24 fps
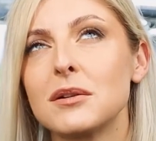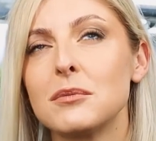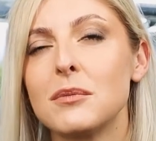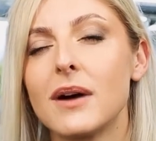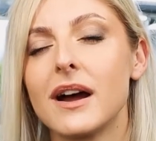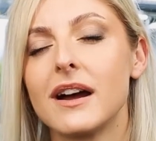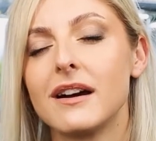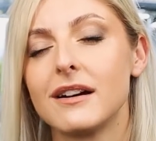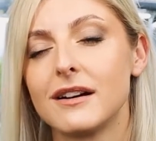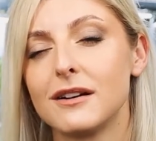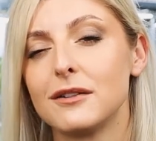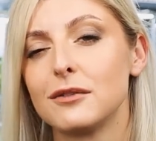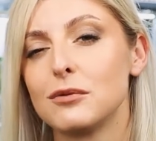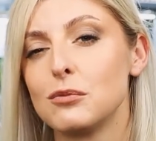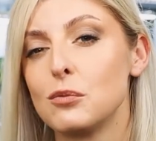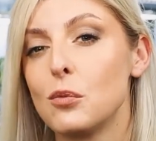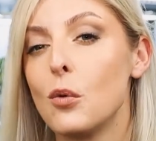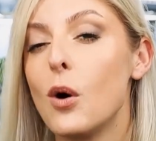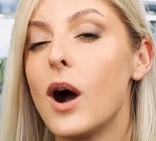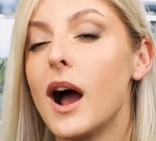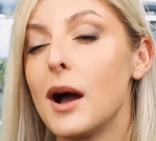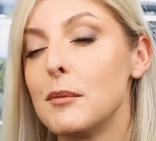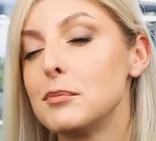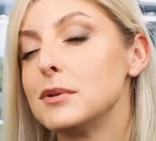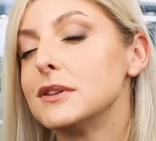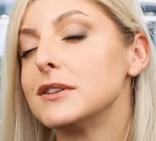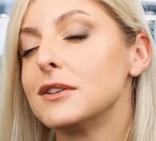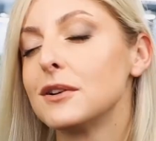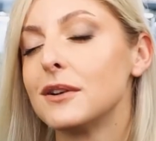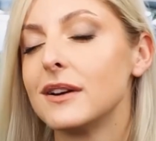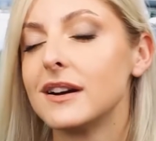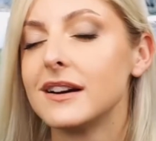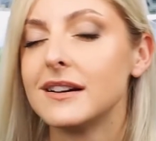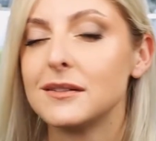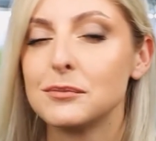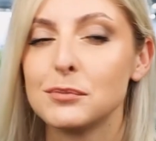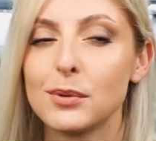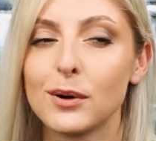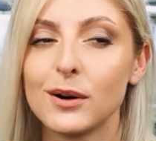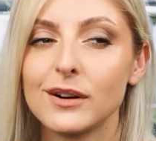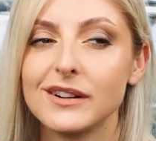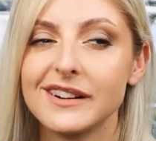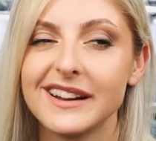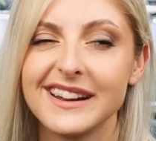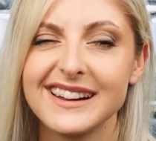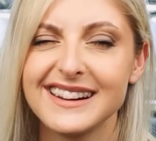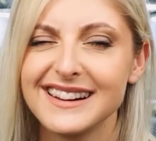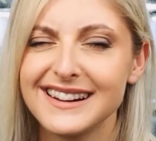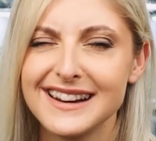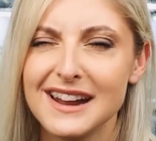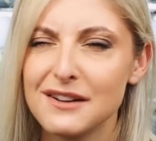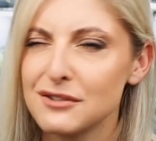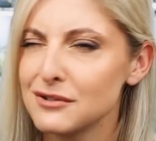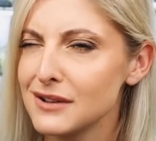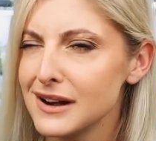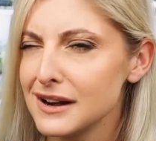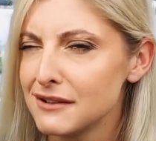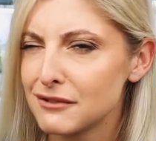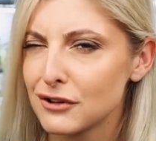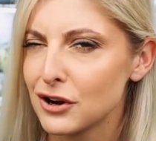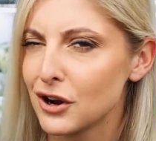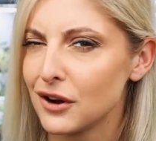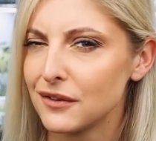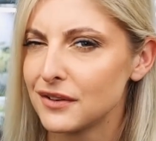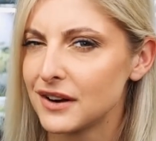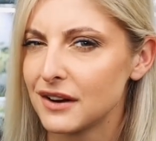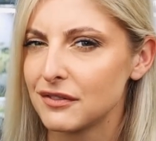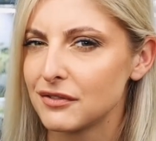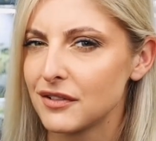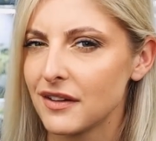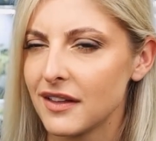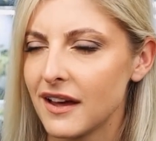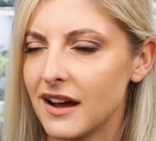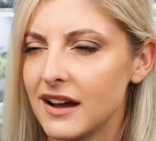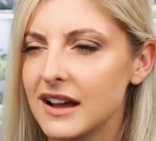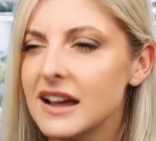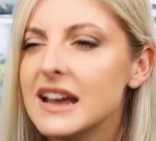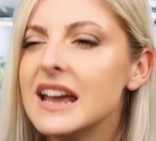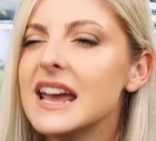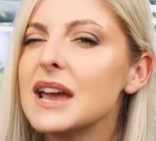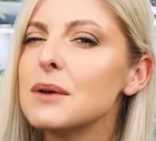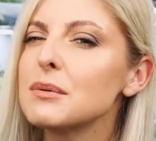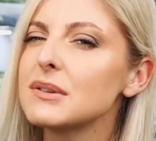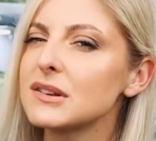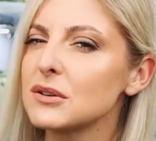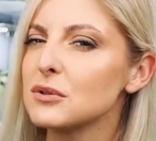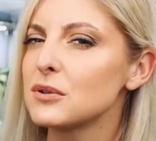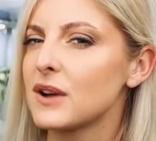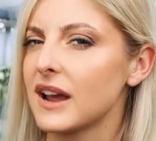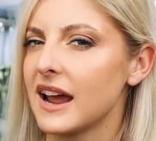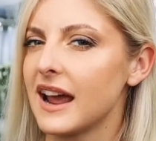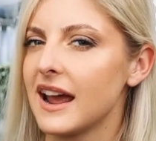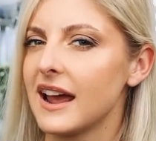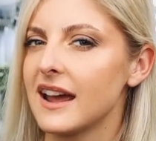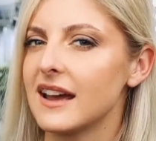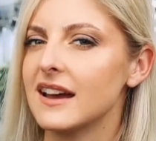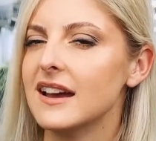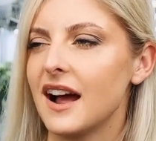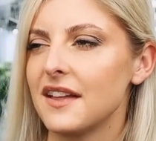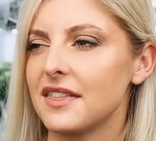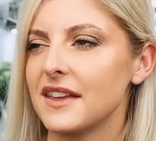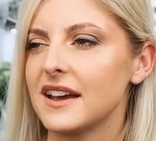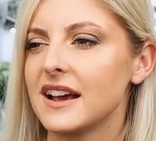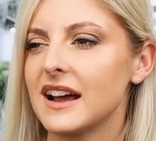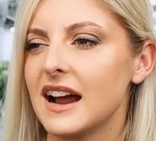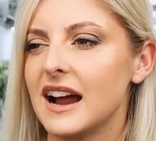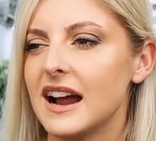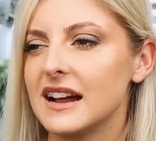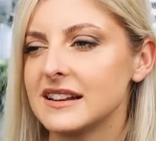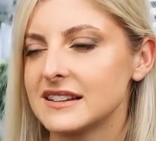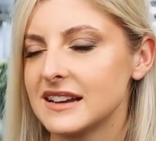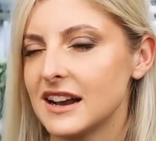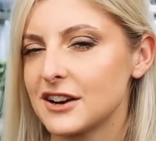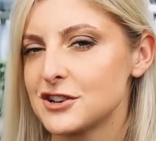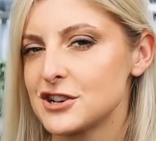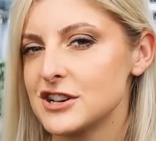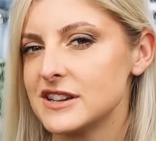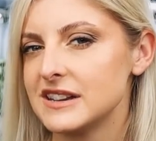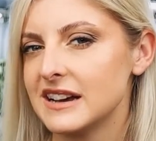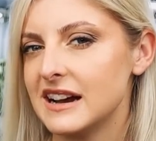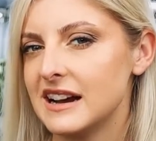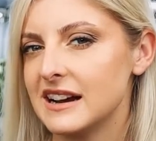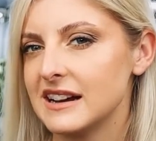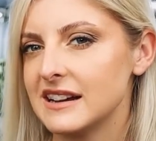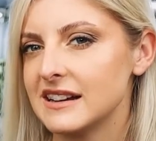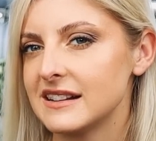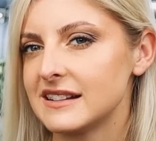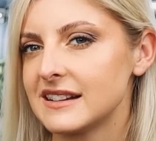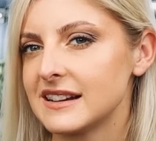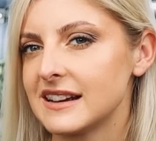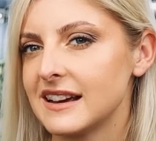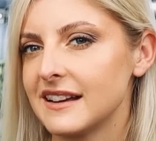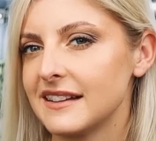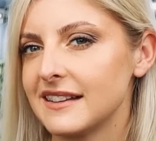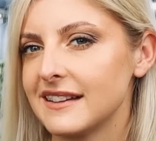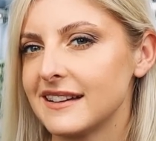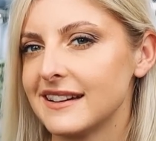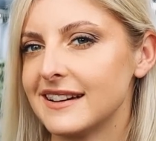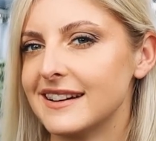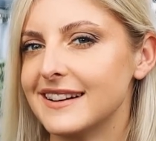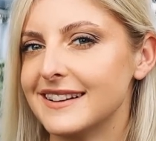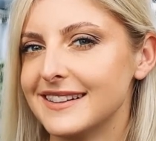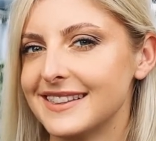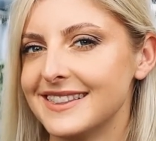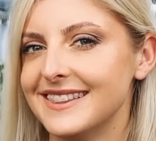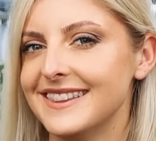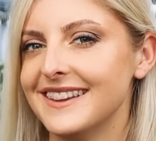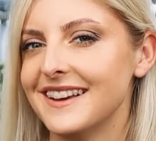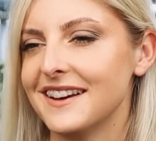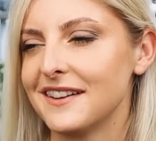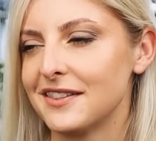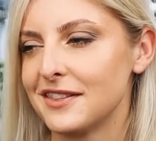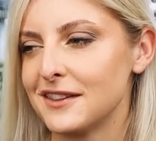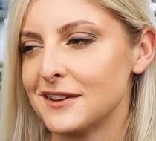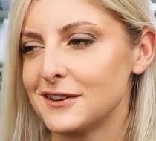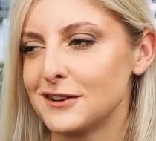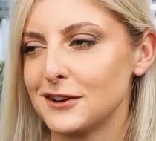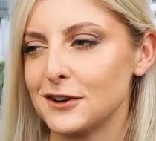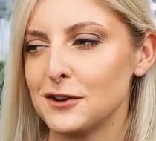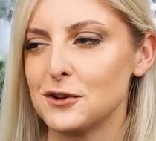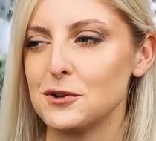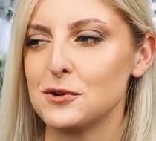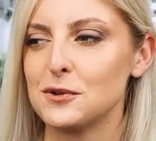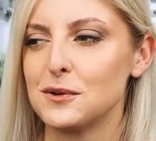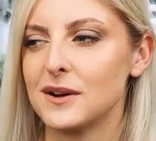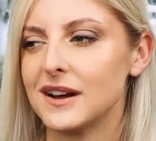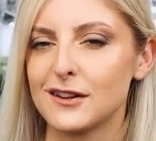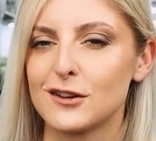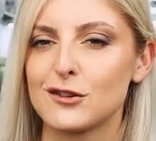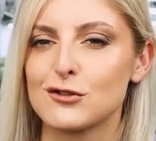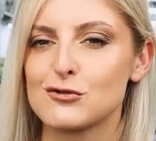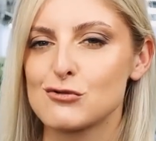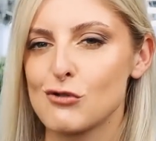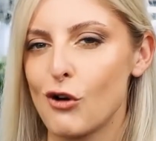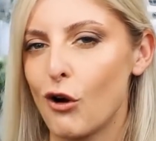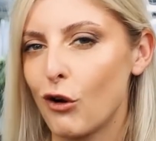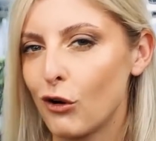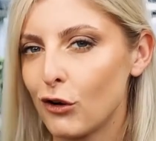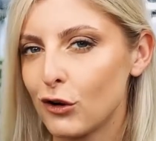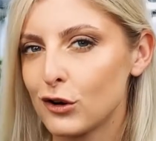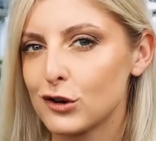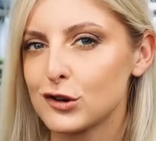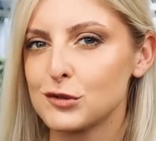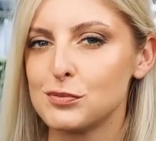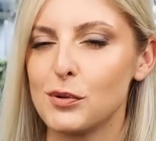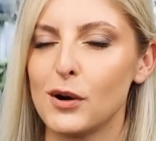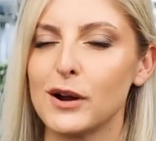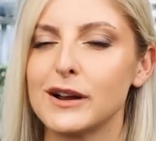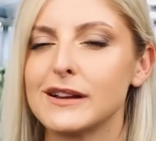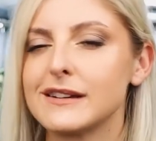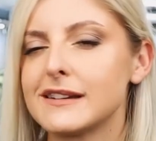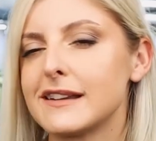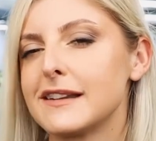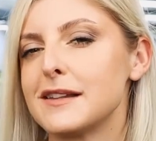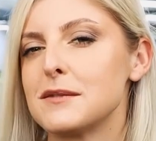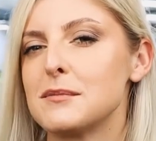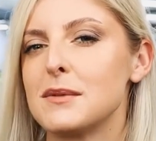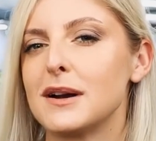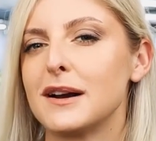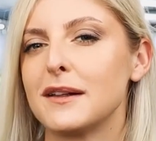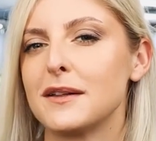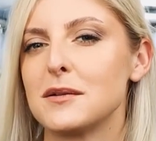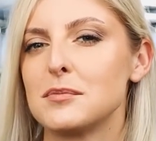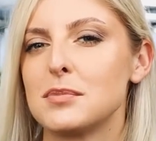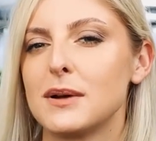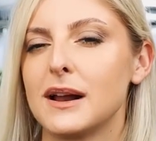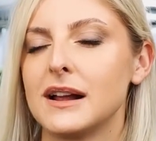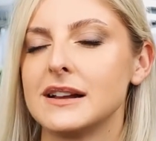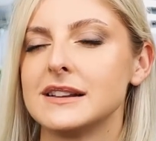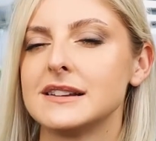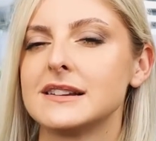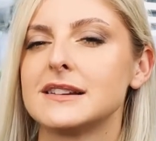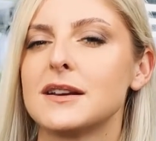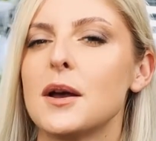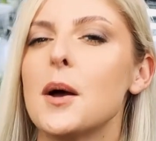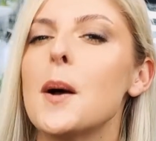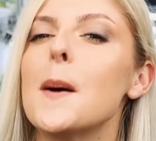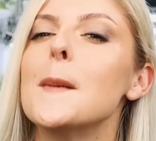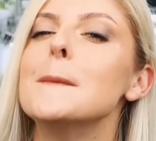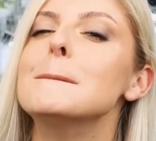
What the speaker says: somewhere of what happened to it, but it never really recovered after that. It was okay. I think I had to actually tie it together at the two strongest points in the middle of the plant.